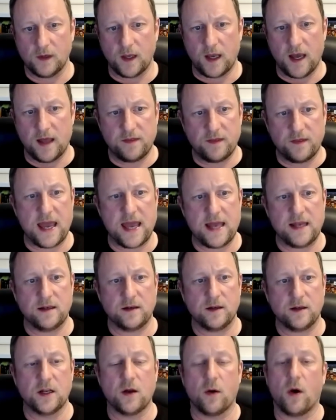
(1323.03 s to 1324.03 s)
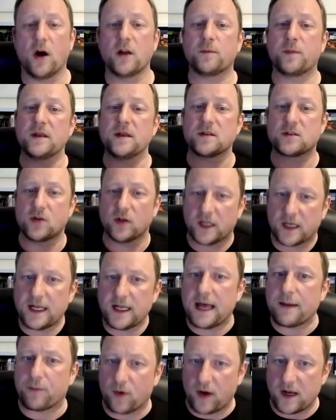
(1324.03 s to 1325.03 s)
and then you know, I'd been sort of
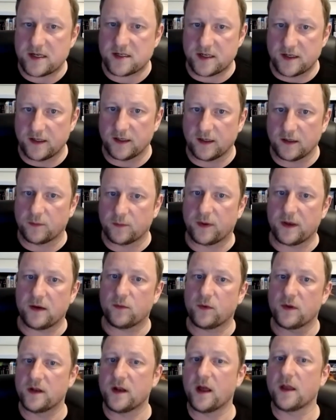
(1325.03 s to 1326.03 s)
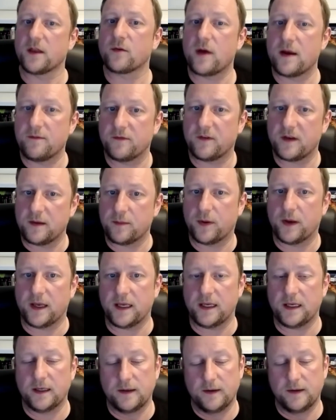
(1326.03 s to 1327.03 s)
collaborating a little bit with another
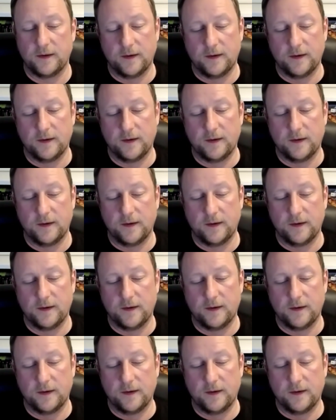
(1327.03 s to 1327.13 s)
MVP,